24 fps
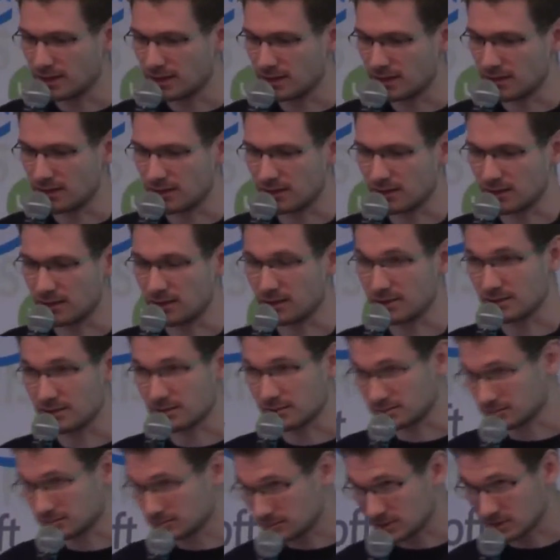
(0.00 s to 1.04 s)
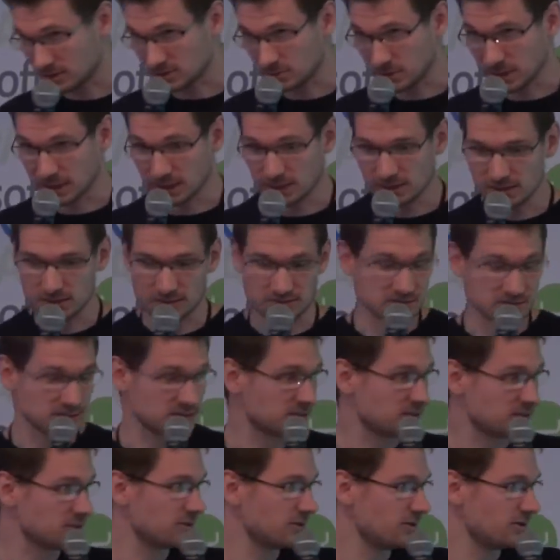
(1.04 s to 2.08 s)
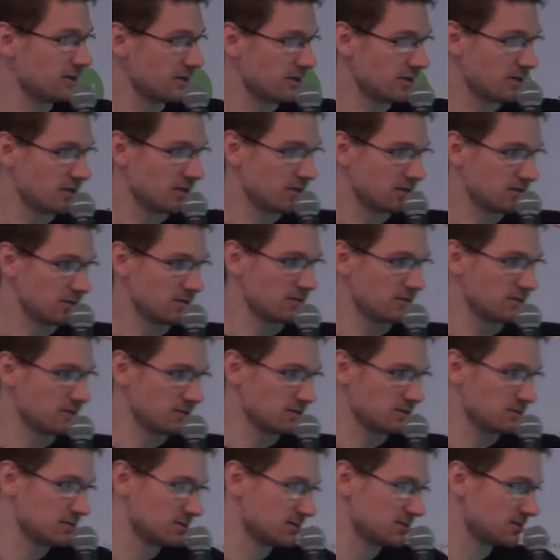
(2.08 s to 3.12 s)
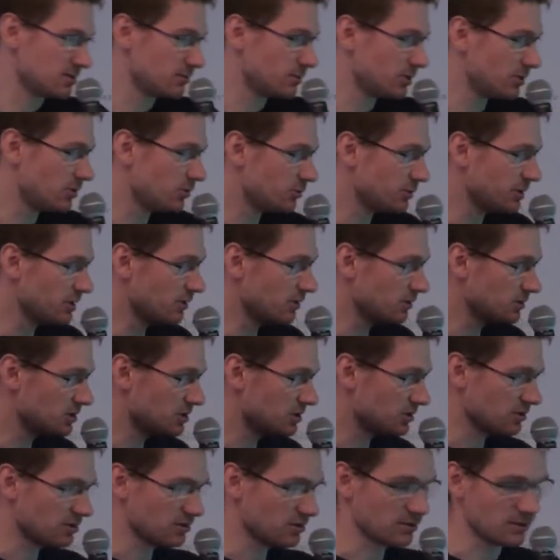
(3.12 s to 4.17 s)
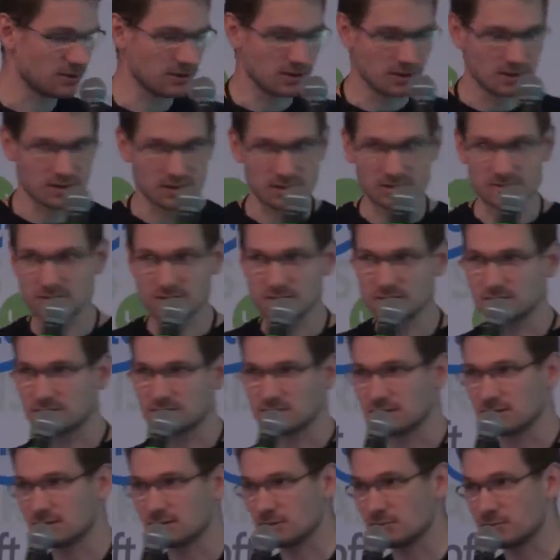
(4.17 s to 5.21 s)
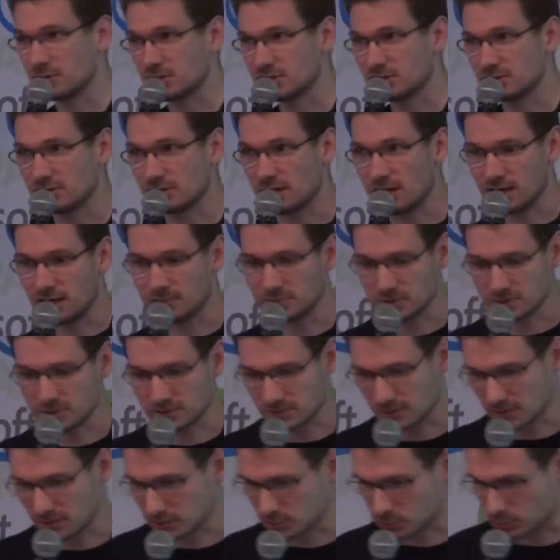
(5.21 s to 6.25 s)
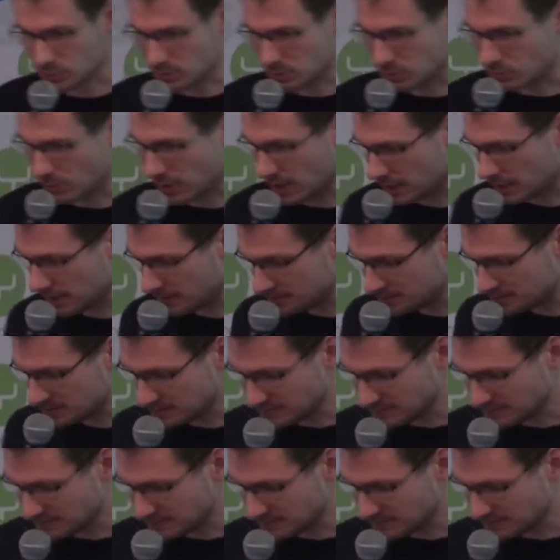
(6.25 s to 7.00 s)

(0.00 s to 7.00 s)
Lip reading: at the beginning of this year, and this summer we launched even a companion app on Android Wear.